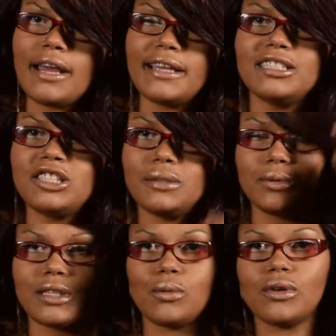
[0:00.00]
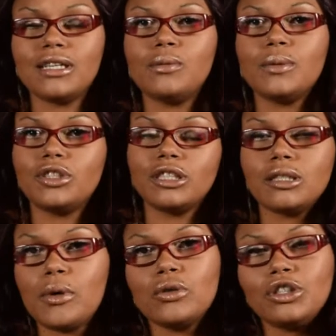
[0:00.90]
And she was like, well, because we were just
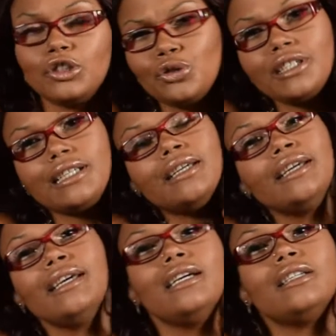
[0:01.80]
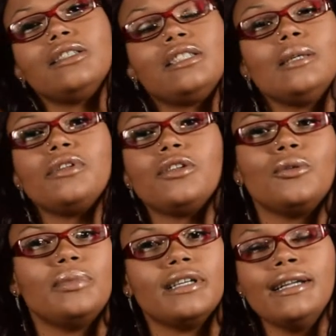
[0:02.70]
supposed to drink. We'll sip a little
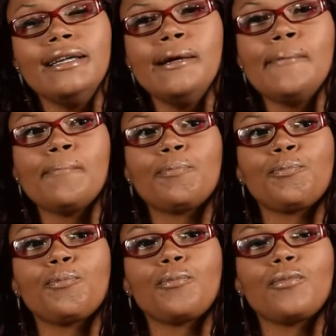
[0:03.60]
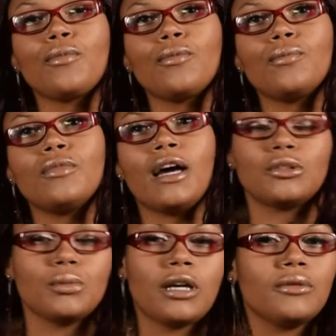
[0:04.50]
bit.
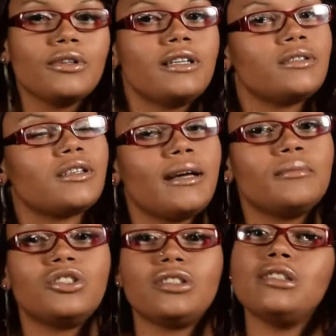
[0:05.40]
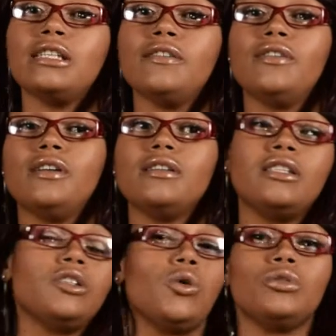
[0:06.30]
That's when I realized, okay, I'm gonna just leave
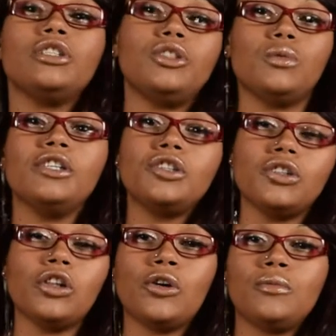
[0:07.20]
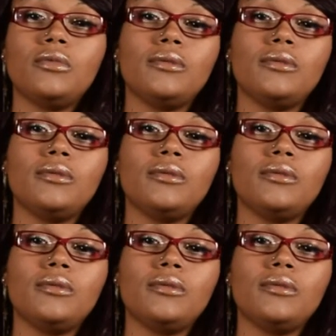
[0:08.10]
this whole situation alone.